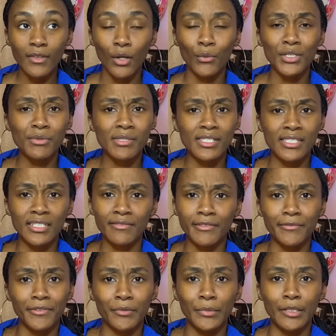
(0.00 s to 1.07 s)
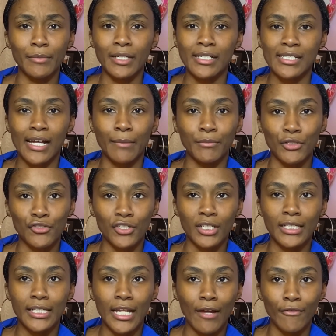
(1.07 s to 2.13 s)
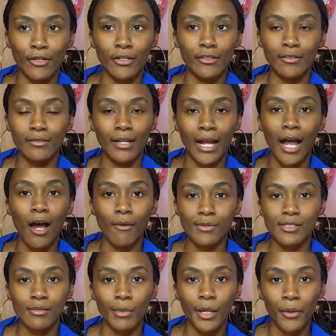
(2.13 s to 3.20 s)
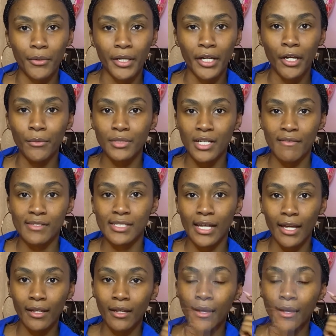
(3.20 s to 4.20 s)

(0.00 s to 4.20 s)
which was different for me because I'm usually never, like I always do my own hair, which I've said,